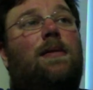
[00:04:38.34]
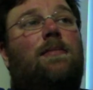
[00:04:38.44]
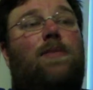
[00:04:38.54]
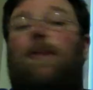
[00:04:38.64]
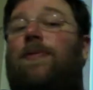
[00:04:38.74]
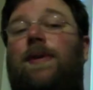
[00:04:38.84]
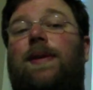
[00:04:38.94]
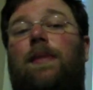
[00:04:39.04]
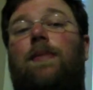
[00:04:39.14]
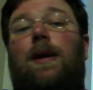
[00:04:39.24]

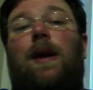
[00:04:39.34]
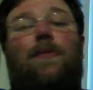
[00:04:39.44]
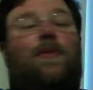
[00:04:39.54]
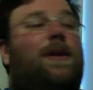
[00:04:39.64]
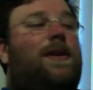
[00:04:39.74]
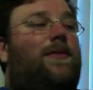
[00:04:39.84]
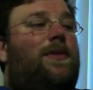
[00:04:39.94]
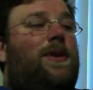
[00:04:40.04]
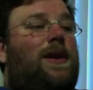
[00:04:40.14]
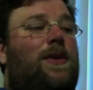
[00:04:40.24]
3
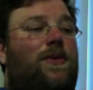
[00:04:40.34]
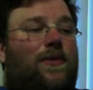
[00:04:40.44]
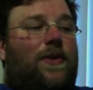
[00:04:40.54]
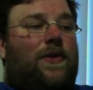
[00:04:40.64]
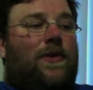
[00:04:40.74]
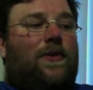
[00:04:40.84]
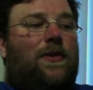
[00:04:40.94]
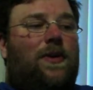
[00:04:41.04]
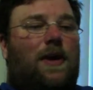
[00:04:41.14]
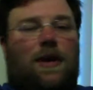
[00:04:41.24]
different
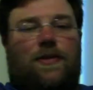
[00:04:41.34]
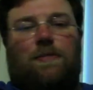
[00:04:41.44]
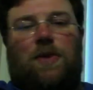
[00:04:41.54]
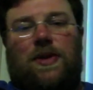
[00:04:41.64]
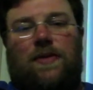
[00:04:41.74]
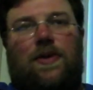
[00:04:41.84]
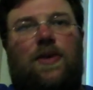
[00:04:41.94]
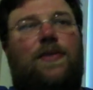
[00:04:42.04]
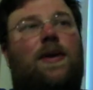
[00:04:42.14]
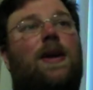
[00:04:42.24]
universes. It's a
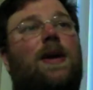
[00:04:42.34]
multiverse.